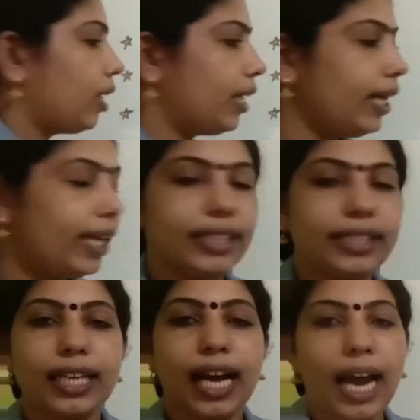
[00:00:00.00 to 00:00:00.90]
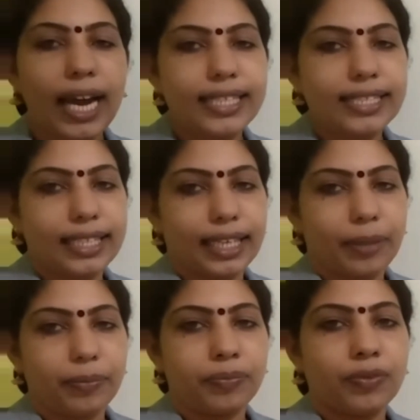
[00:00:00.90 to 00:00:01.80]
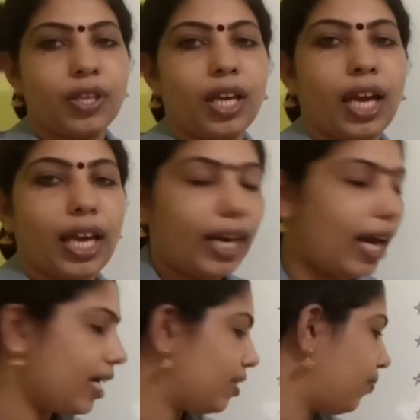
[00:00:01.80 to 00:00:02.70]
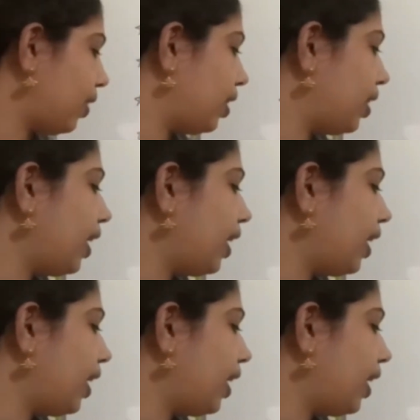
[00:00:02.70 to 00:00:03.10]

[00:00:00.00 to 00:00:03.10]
eat ice cream. Last one.